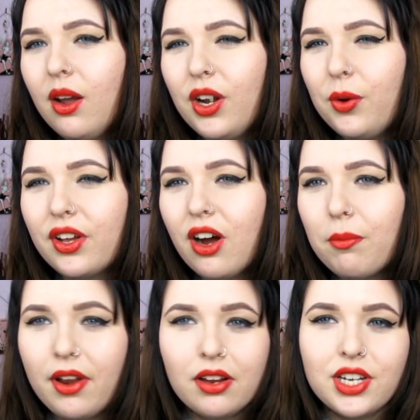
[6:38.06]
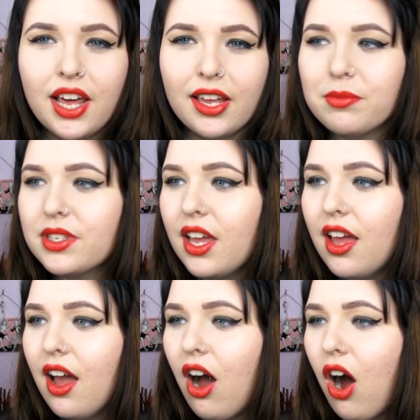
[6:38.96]
No, you can't pronounce names.
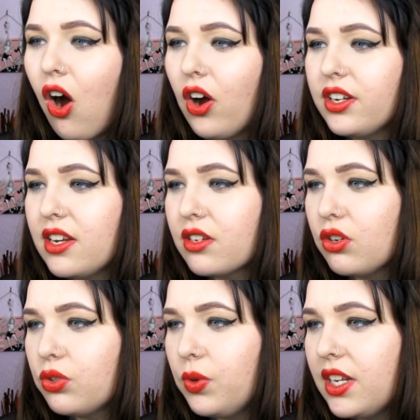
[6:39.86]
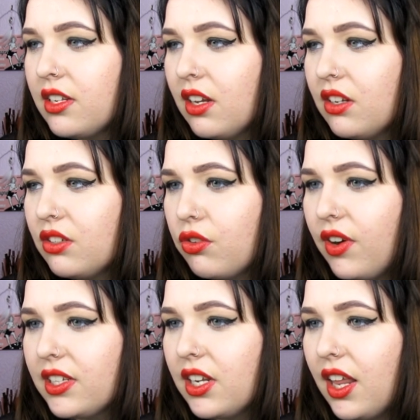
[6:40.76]
Are identical twins, and until
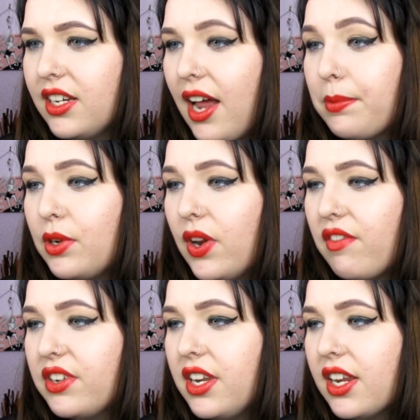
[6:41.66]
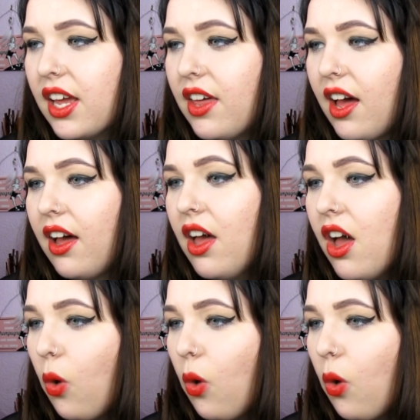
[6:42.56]
recently they did absolutely everything together.